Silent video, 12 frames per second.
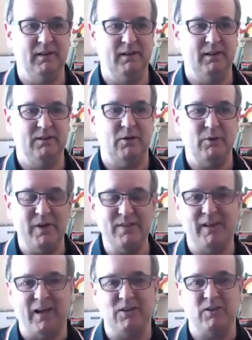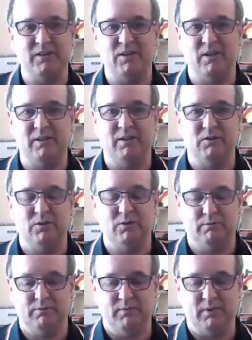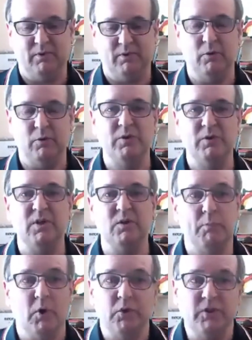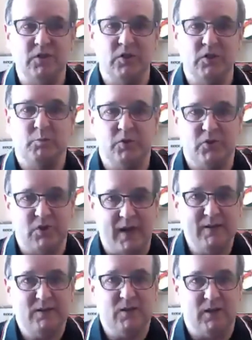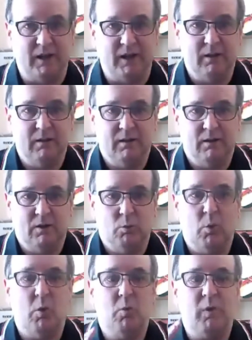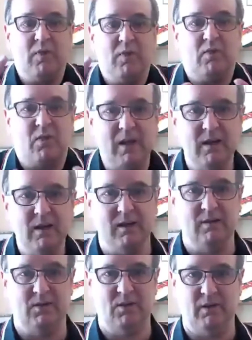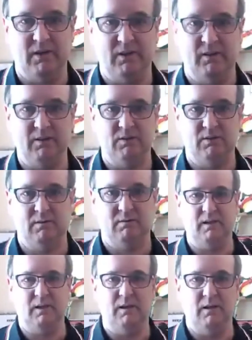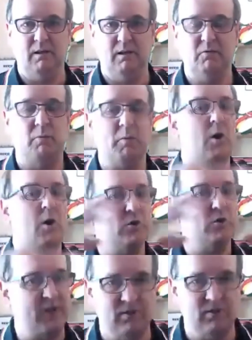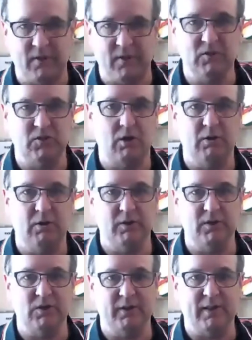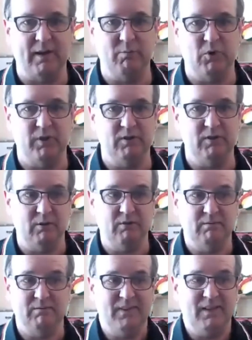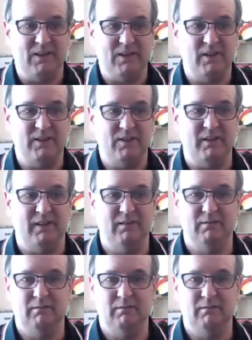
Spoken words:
So is it actually tightness? All right. Or is it the body just presenting what we think is tightness from a whole set of things going on inside that body? So is it actually tight?